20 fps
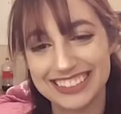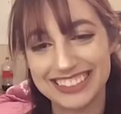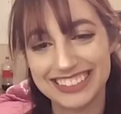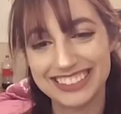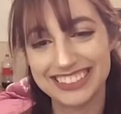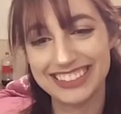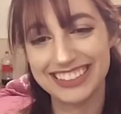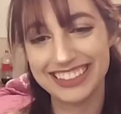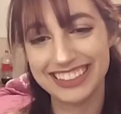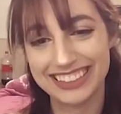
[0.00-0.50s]

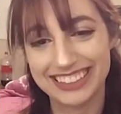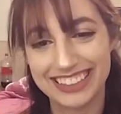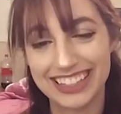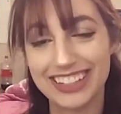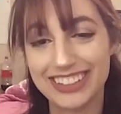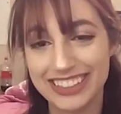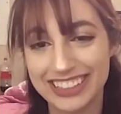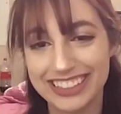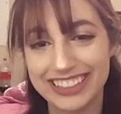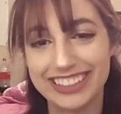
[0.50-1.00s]
Okay,
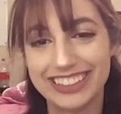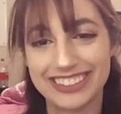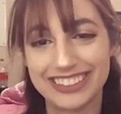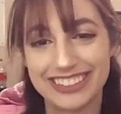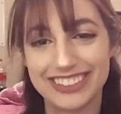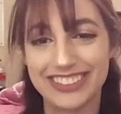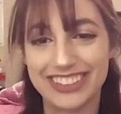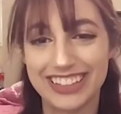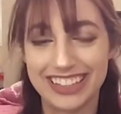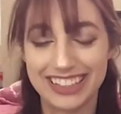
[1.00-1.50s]
I'll get to those
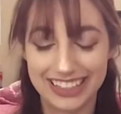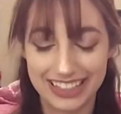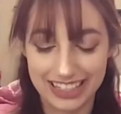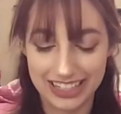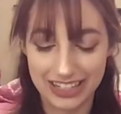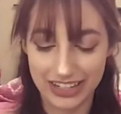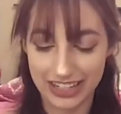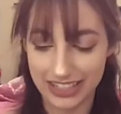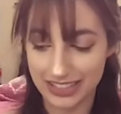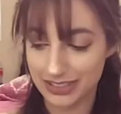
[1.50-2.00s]
in a minute.
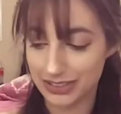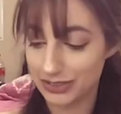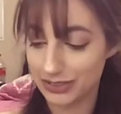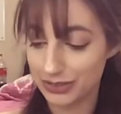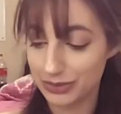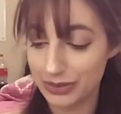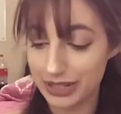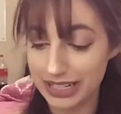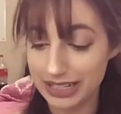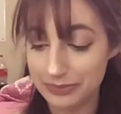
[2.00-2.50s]
Okay, so
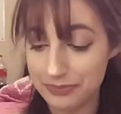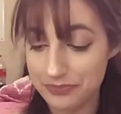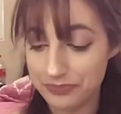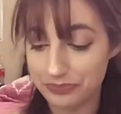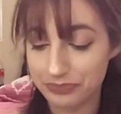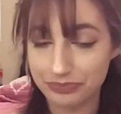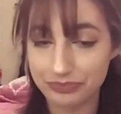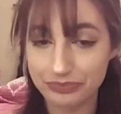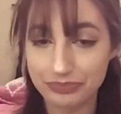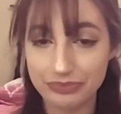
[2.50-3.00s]
three
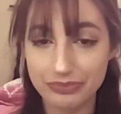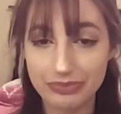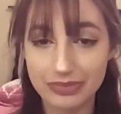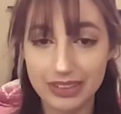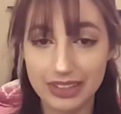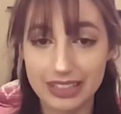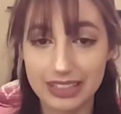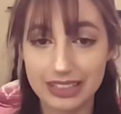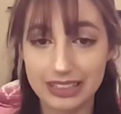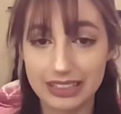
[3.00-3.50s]

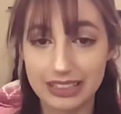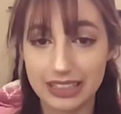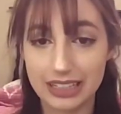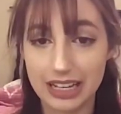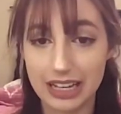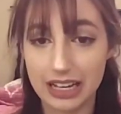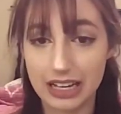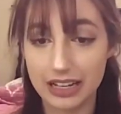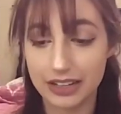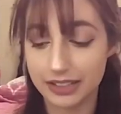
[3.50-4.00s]

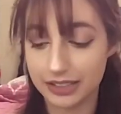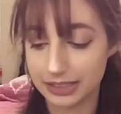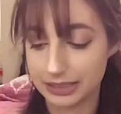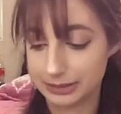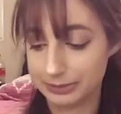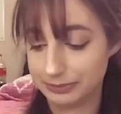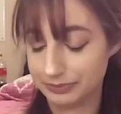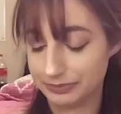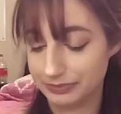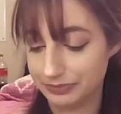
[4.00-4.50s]

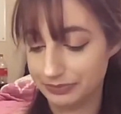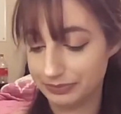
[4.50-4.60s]
um,